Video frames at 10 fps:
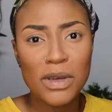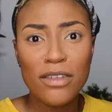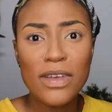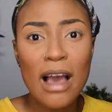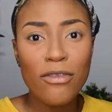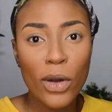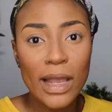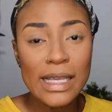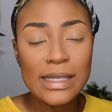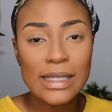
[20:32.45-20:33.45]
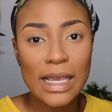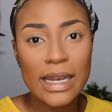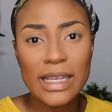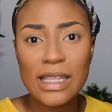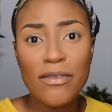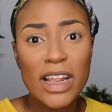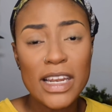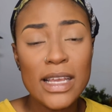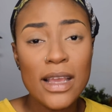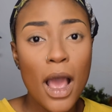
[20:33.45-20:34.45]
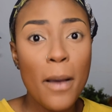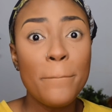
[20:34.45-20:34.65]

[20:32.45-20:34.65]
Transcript: But if you have oily skin, it's definitely